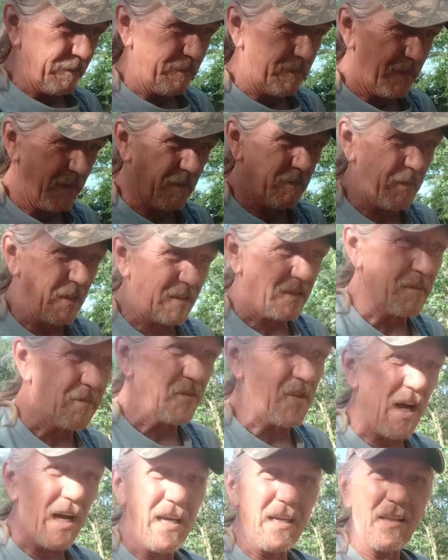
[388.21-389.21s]
There'll be some
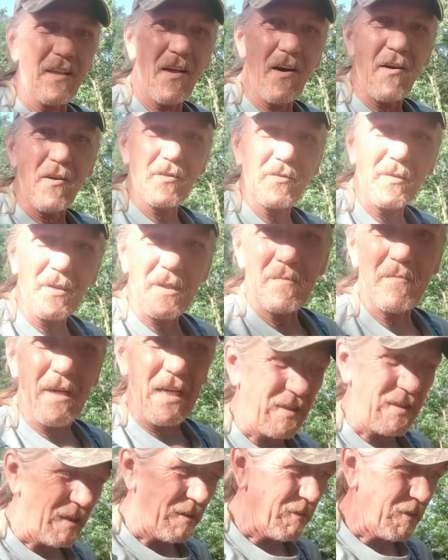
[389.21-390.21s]
giant logs we can
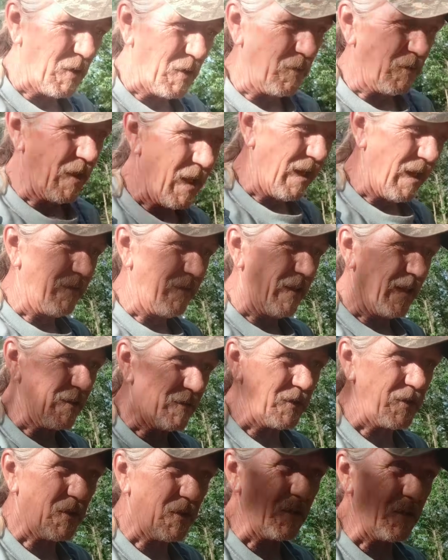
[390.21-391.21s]
make something cool out of, that's
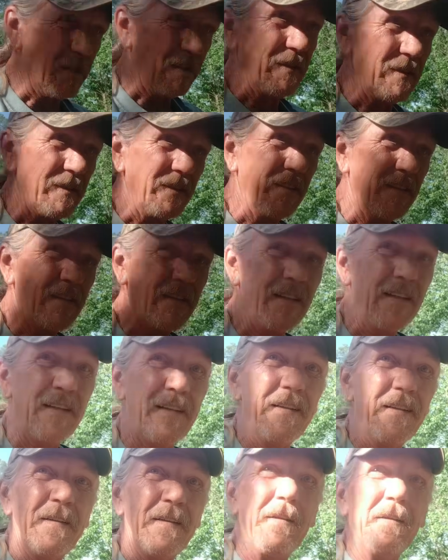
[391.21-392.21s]
for sure.
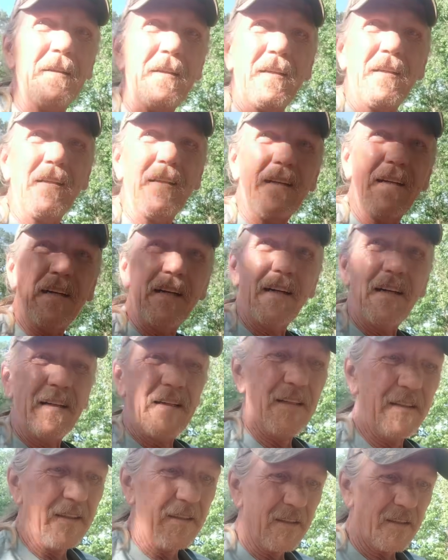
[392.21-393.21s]
The
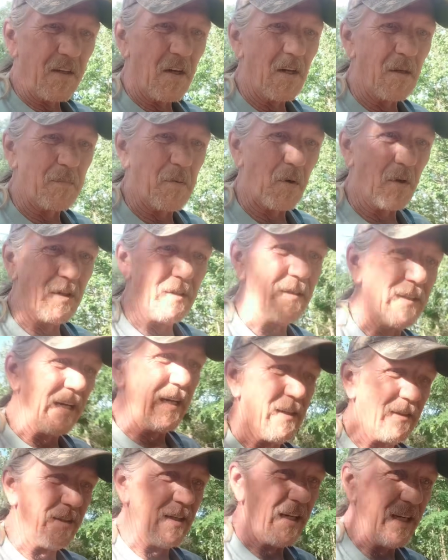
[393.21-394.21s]
carport
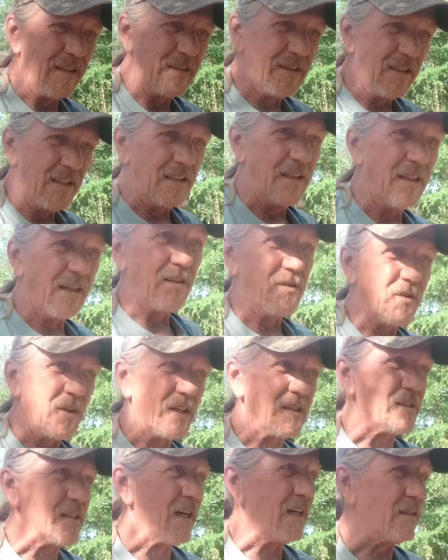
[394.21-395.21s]
now, I did
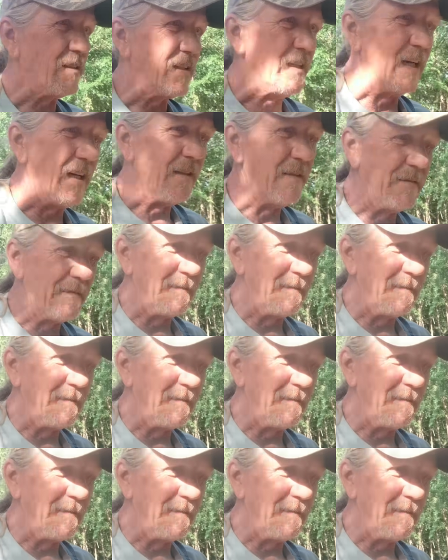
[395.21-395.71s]
address that today.